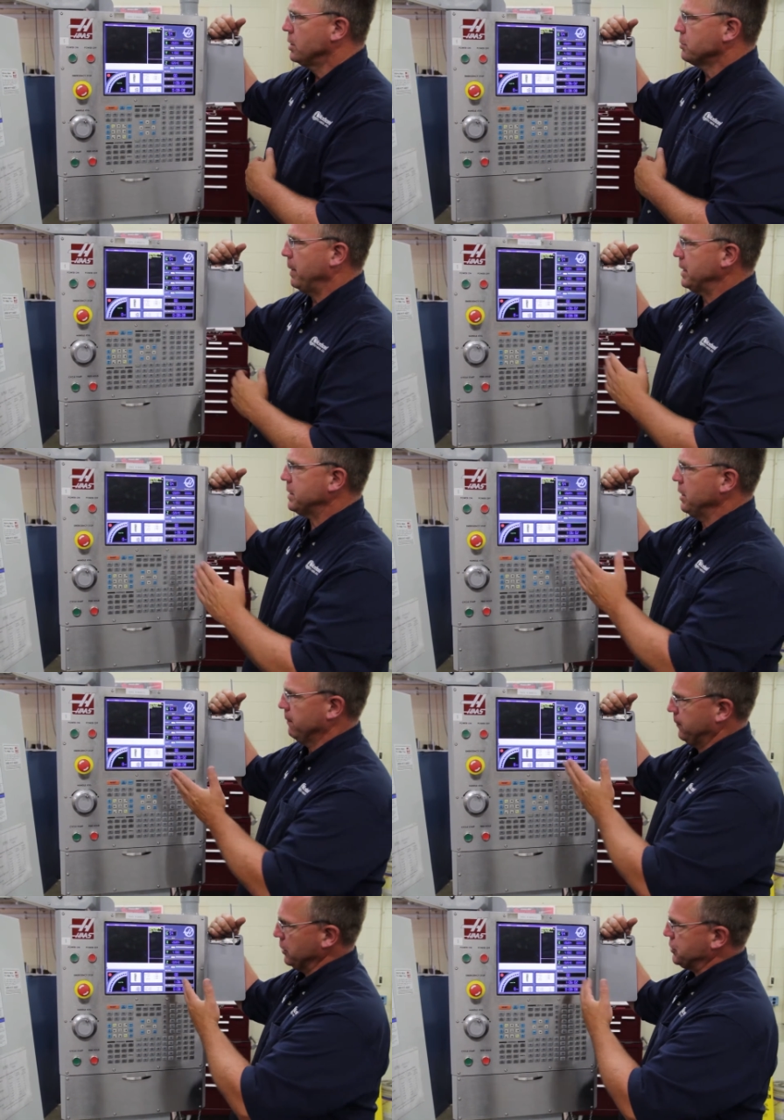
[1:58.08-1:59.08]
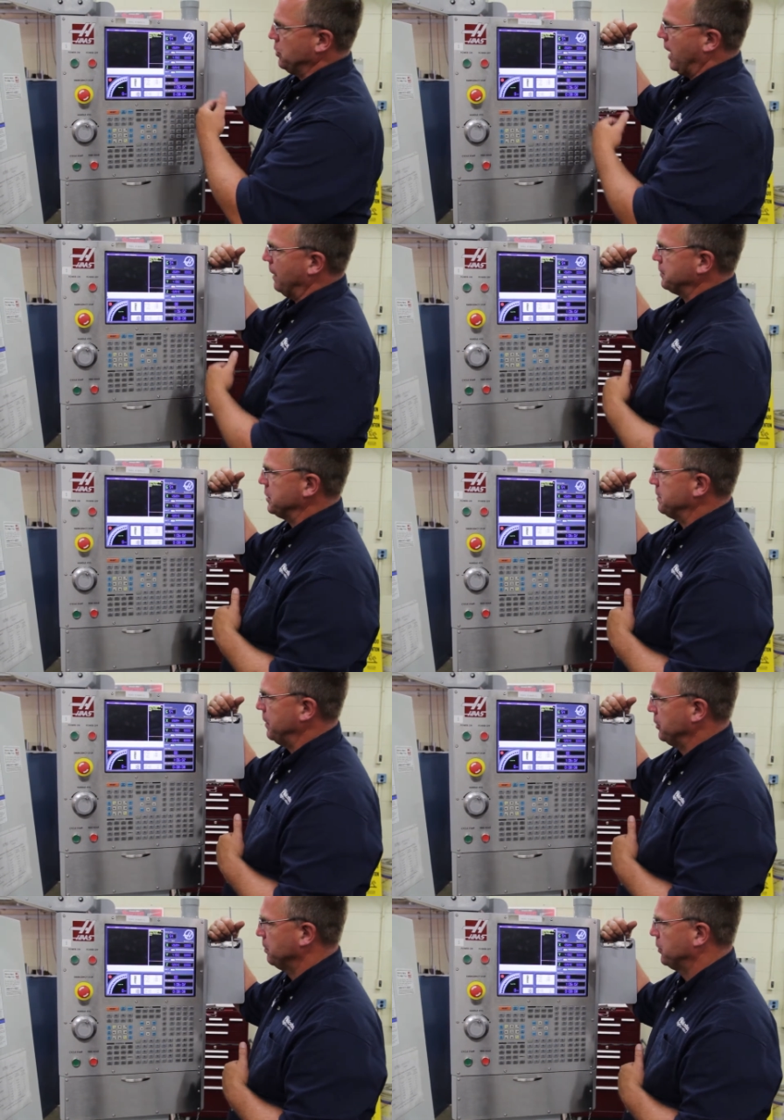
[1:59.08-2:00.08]
So basically the first 2 options,
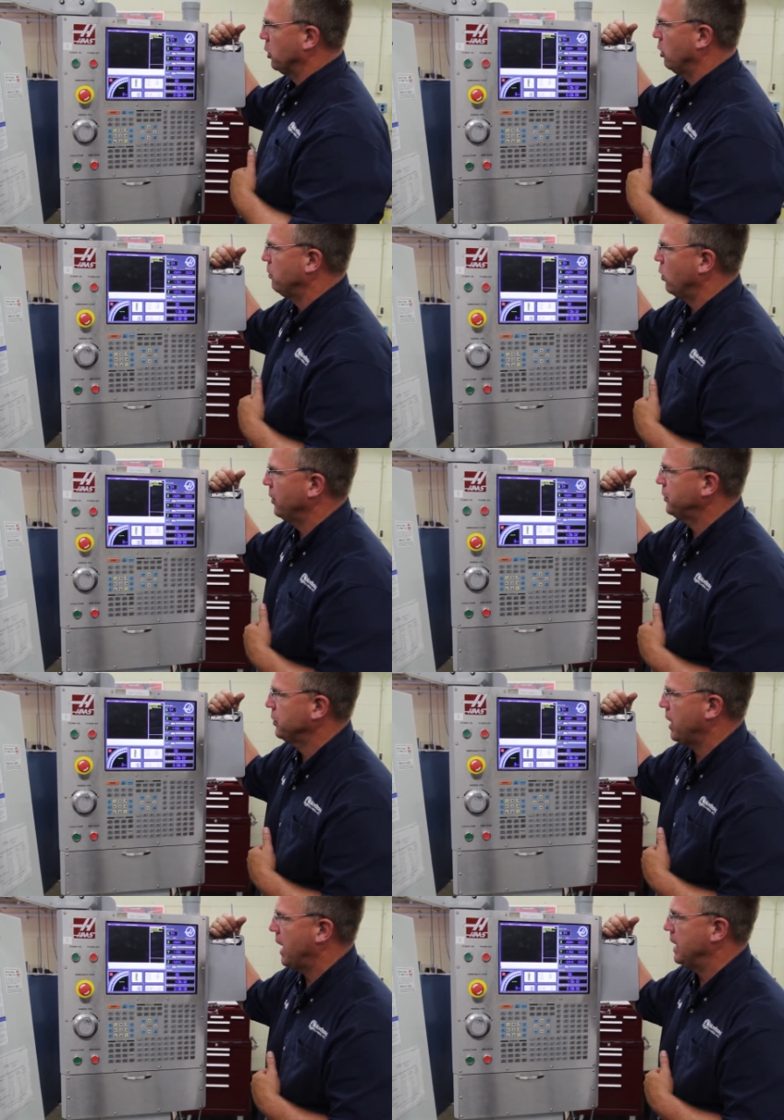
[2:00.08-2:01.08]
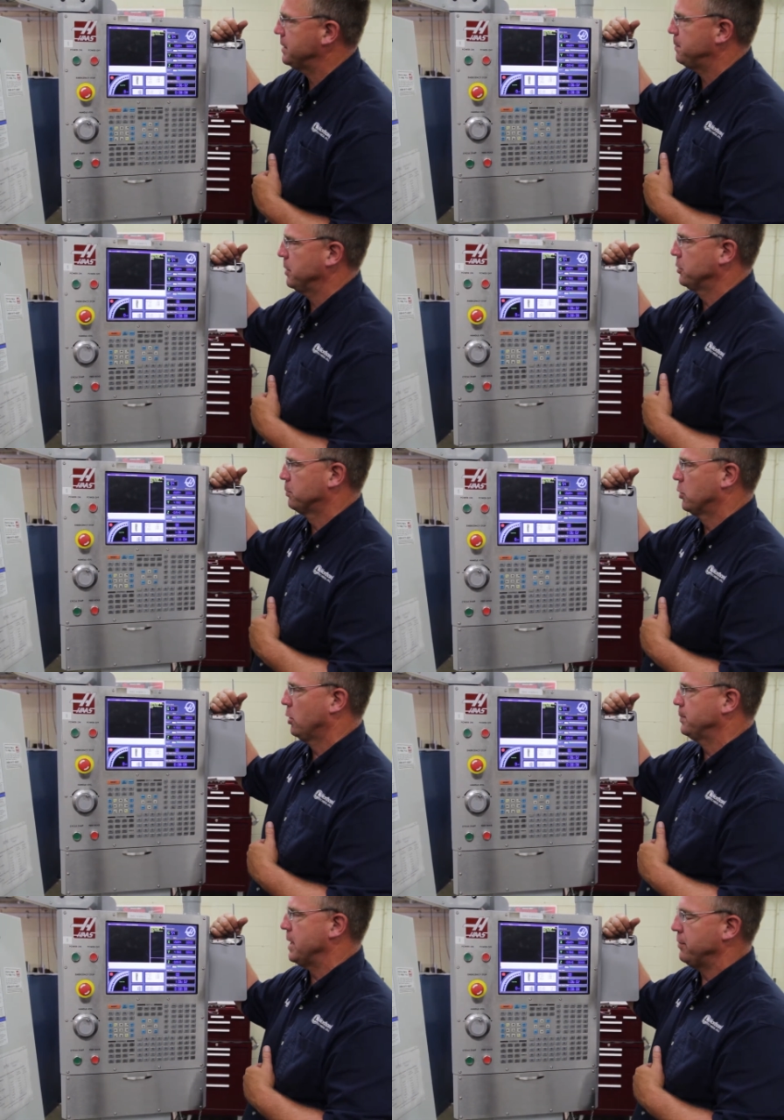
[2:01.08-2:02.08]
spindle probe 1 through 9, spindle
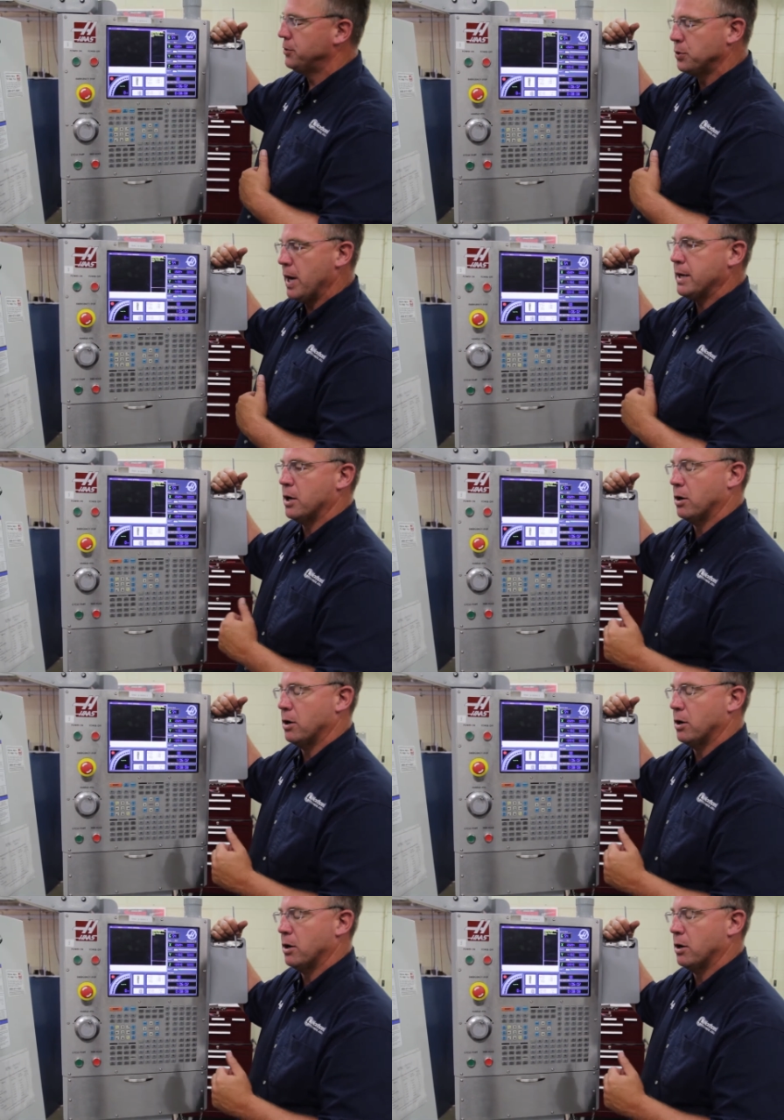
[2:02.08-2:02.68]
probe 10 through 8,